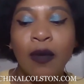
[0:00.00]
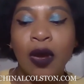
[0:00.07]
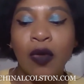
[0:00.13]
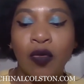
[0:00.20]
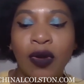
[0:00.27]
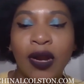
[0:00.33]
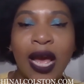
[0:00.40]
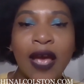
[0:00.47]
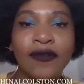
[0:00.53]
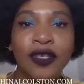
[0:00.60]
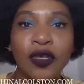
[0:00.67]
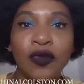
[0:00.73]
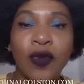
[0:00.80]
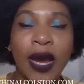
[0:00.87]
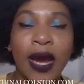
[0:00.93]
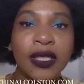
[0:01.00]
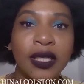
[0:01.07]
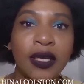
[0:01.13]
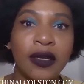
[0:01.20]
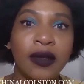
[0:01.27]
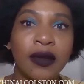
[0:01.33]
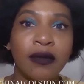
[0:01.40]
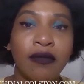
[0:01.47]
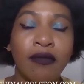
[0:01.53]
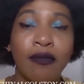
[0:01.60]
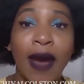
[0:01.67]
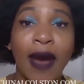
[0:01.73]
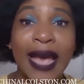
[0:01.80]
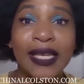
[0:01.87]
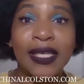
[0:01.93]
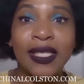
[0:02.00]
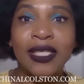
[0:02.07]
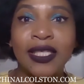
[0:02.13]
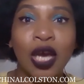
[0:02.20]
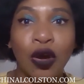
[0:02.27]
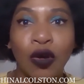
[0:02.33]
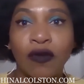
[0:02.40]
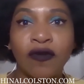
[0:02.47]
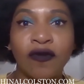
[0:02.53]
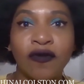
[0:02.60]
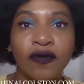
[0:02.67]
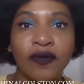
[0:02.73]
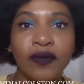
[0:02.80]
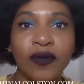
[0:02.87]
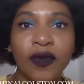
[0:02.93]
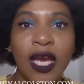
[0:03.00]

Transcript: But when I've directed myself,